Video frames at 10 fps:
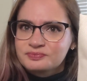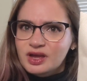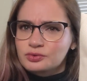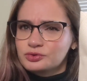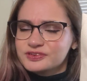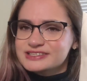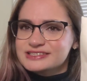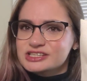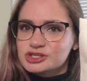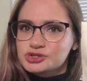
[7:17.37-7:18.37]
I don't know if that's
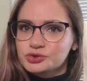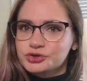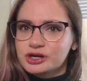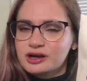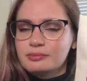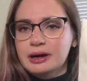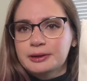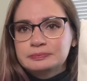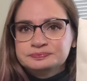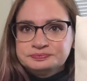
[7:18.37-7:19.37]
intentional or not,
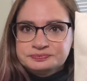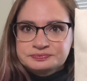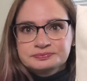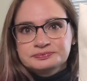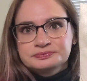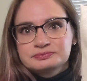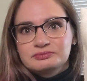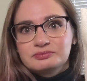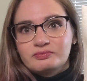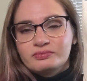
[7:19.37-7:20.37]
but
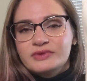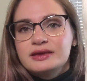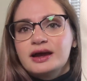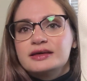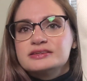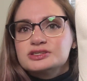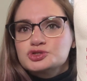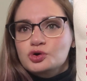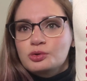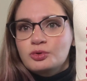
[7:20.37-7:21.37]
yeah, it's
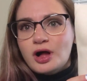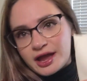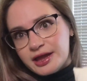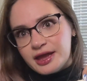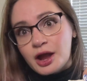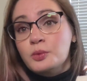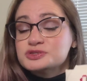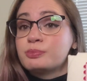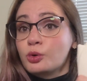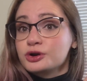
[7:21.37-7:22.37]
adorable. I
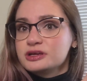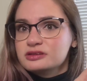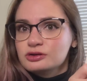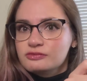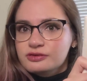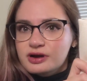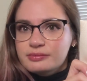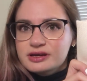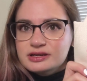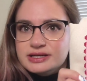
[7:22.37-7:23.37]
was born in the Year of the
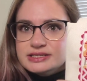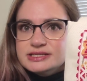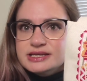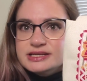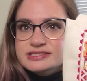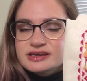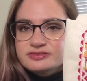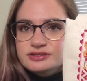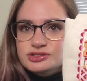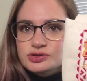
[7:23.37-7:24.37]
Rabbit in
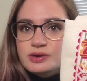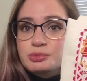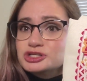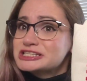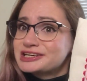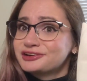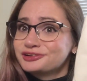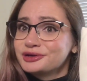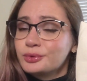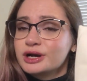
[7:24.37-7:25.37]
1987, so I
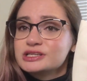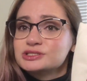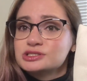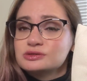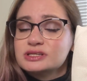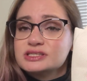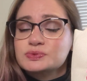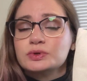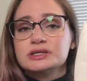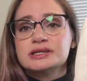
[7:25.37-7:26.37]
particularly wanted to do
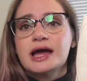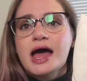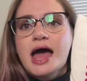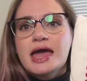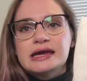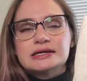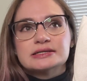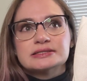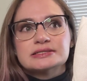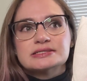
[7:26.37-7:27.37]
this one,
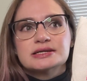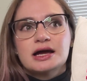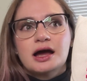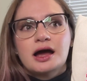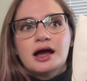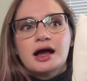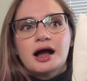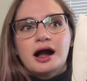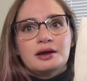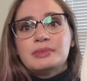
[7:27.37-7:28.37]
and
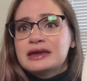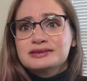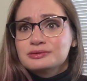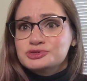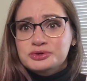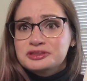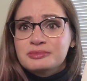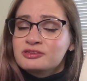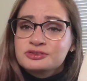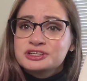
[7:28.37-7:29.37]
I may end up doing them
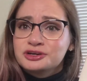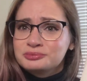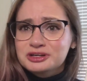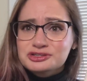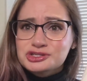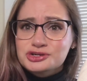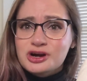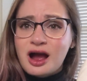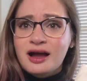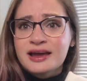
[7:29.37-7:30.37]
every year. I'm not sure.